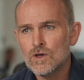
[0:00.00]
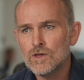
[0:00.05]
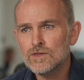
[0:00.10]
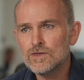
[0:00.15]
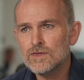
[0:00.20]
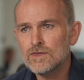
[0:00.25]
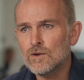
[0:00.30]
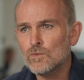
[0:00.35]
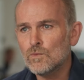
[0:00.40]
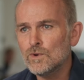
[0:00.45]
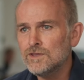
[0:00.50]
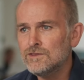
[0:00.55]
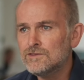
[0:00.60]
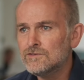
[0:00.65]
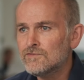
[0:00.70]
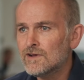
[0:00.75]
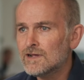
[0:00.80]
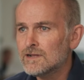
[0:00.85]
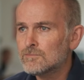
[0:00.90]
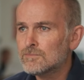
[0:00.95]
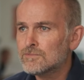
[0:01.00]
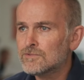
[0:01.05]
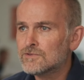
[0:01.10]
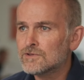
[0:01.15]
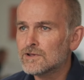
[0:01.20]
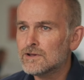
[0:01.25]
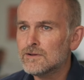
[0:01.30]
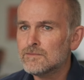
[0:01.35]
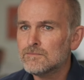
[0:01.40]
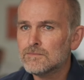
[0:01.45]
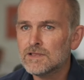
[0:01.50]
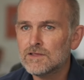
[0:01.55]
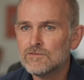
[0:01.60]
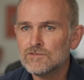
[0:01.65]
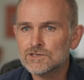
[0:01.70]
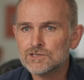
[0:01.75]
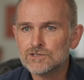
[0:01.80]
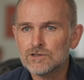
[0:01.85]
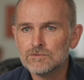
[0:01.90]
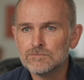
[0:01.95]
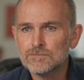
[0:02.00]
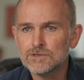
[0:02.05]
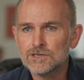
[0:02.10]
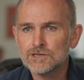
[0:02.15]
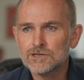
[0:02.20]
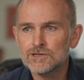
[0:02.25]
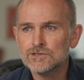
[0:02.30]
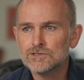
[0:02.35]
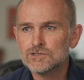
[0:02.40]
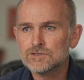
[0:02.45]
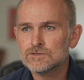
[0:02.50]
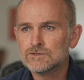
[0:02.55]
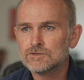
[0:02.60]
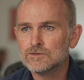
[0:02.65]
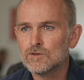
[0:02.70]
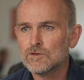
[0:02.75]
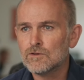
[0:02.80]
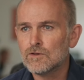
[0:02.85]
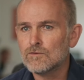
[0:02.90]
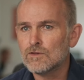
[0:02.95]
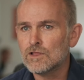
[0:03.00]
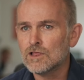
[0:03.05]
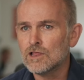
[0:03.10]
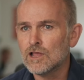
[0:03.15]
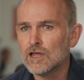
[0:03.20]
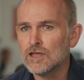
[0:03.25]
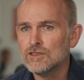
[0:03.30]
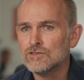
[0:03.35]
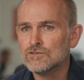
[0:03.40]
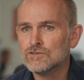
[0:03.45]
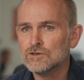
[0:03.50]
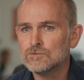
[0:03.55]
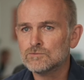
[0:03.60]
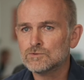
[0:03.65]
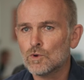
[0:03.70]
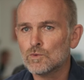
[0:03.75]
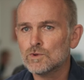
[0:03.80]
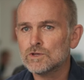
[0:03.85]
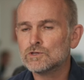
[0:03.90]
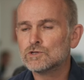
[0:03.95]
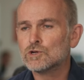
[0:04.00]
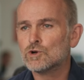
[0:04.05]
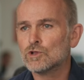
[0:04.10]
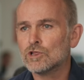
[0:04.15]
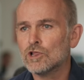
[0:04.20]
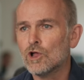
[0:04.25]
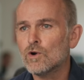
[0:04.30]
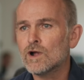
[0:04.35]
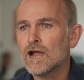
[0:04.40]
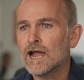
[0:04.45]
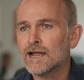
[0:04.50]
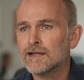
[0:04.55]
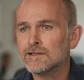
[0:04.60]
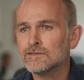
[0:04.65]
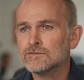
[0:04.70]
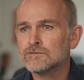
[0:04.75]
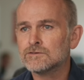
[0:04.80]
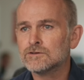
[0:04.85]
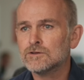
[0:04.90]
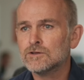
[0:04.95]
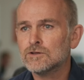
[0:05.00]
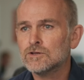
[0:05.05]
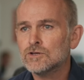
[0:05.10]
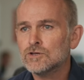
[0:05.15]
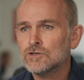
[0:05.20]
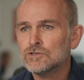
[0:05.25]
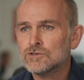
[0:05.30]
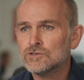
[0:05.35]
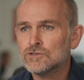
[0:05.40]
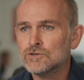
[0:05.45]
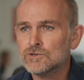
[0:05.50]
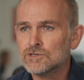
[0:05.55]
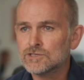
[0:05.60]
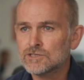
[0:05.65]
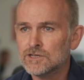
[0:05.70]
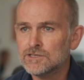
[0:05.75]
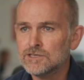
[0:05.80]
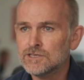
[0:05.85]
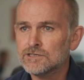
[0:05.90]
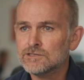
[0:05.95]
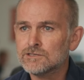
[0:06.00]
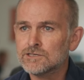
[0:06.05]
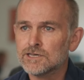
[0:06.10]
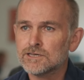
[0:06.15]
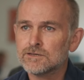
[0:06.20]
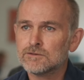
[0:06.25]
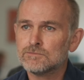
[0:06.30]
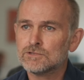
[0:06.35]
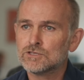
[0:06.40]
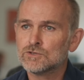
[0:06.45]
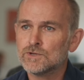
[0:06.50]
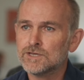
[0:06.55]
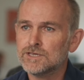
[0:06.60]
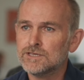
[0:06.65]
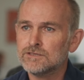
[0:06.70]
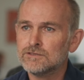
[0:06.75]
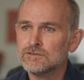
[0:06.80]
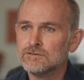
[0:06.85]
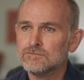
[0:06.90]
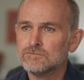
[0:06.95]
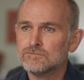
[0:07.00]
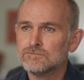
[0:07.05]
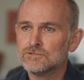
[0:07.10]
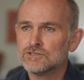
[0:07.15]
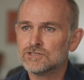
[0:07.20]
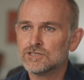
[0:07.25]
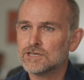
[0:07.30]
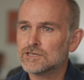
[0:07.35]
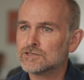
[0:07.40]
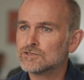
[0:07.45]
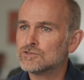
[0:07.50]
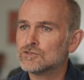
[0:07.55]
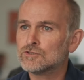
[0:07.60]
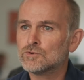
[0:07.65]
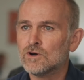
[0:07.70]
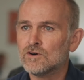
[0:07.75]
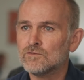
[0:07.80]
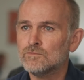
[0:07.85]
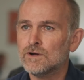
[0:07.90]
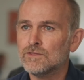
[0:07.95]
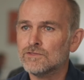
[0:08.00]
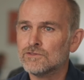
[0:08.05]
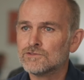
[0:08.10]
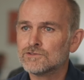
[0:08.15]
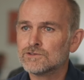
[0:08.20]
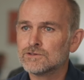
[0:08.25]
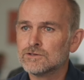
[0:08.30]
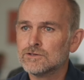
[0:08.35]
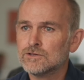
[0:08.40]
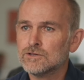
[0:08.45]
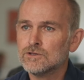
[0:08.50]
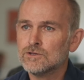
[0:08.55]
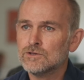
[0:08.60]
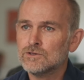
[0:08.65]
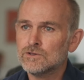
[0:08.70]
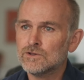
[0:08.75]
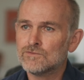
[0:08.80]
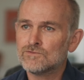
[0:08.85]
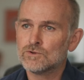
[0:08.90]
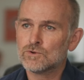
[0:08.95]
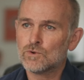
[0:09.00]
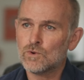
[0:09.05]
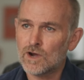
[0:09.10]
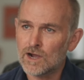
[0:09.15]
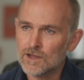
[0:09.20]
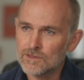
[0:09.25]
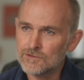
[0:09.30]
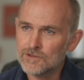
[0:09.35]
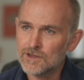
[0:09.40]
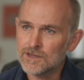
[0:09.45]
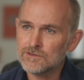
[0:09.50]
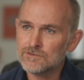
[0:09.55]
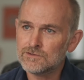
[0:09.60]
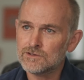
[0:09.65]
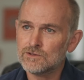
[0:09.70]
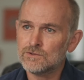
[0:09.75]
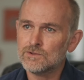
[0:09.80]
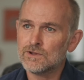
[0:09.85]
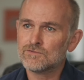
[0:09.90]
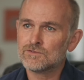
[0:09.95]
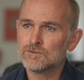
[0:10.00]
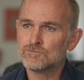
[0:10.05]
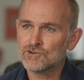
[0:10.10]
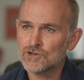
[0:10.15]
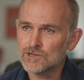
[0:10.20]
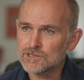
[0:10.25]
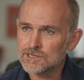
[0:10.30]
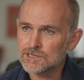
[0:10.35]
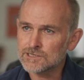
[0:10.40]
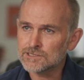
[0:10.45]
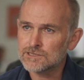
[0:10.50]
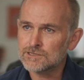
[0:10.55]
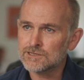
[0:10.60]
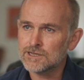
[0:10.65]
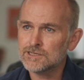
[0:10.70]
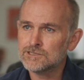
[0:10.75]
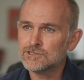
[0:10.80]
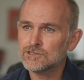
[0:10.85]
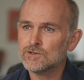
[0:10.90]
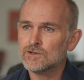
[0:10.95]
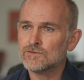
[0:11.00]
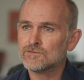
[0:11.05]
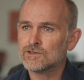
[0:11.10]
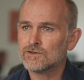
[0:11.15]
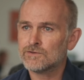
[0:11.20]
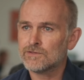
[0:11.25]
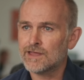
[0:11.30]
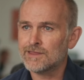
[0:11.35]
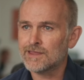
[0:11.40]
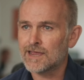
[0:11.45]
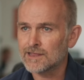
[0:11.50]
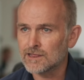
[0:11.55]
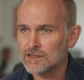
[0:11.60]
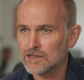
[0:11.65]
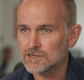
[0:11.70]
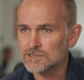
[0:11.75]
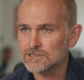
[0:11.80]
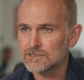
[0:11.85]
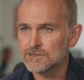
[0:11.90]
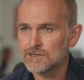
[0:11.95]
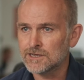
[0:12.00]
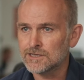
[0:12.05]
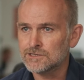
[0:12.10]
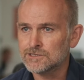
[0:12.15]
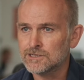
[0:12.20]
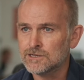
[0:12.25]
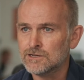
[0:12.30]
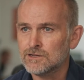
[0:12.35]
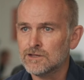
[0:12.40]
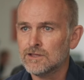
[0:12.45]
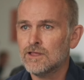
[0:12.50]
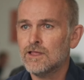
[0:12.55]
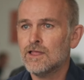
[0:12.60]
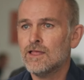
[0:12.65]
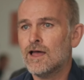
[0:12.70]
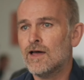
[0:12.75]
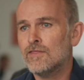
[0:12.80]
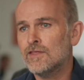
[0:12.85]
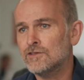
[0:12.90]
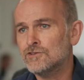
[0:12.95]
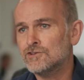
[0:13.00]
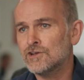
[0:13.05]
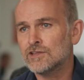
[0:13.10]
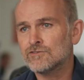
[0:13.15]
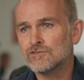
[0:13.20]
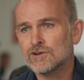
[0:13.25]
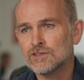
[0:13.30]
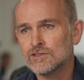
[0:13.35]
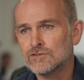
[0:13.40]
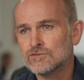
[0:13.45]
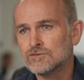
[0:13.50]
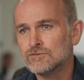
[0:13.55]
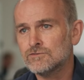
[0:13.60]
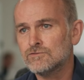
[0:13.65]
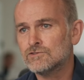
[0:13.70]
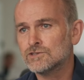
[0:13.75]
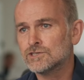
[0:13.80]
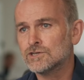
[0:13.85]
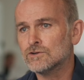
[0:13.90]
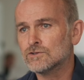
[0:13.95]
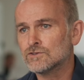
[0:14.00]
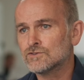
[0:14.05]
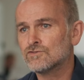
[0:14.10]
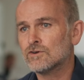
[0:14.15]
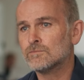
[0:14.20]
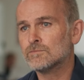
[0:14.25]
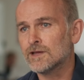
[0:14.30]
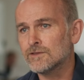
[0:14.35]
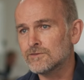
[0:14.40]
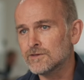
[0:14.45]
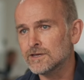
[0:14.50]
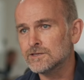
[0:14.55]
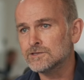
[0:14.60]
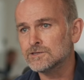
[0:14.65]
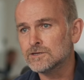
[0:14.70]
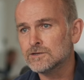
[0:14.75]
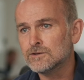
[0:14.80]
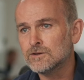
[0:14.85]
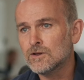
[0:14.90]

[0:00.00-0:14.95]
Yeah, we developed Livingstone because in terms we call longhand, to do a study can take between 6 to 12 months. You have to acquire the data, you have to process the data, you have to then analyse the data, and then generate the results from that data.